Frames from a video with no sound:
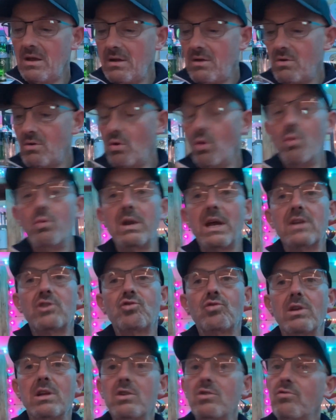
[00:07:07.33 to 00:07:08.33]
All natural
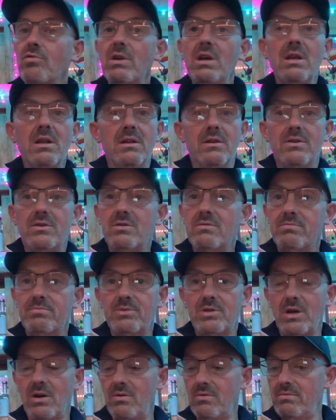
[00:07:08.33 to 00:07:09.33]
ingredients.
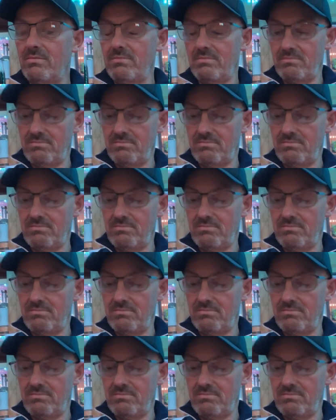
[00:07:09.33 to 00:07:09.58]
So,